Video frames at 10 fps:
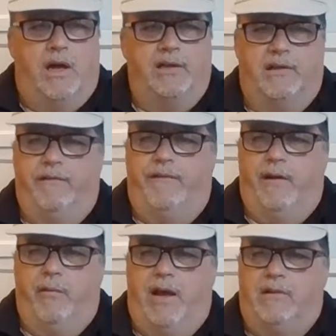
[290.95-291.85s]
I don't know if
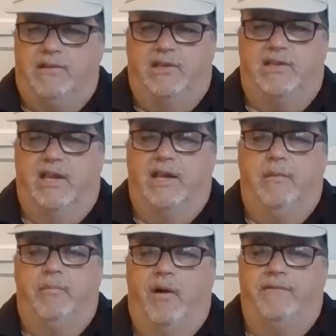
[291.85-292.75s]
anyone else has seen
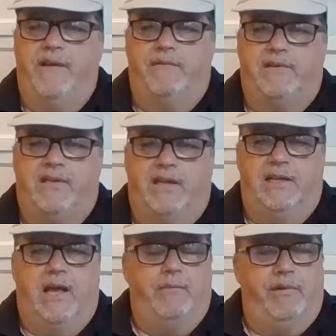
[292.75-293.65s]
it, but I've never
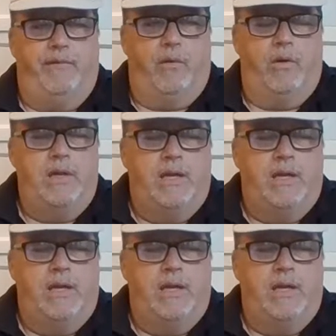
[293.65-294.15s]
seen that before,